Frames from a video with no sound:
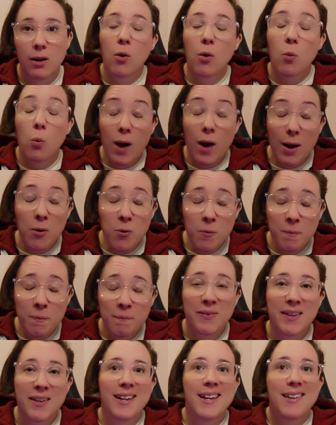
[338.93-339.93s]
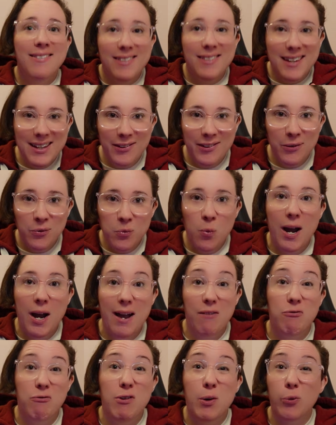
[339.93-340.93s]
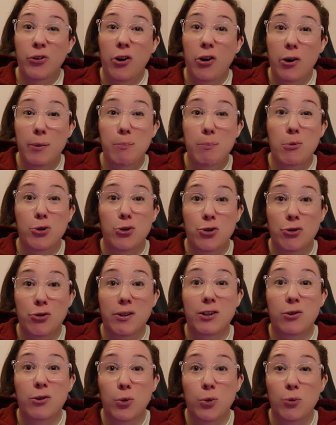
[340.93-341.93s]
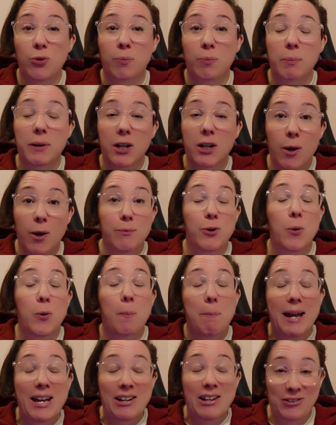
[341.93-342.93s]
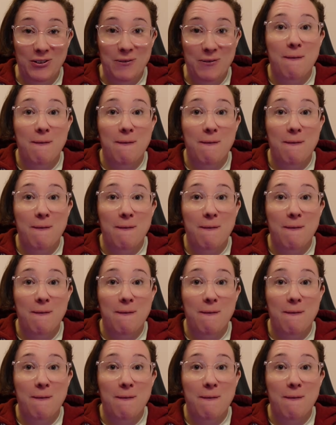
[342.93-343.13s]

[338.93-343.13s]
Well, this is where real-time monitoring tools become your best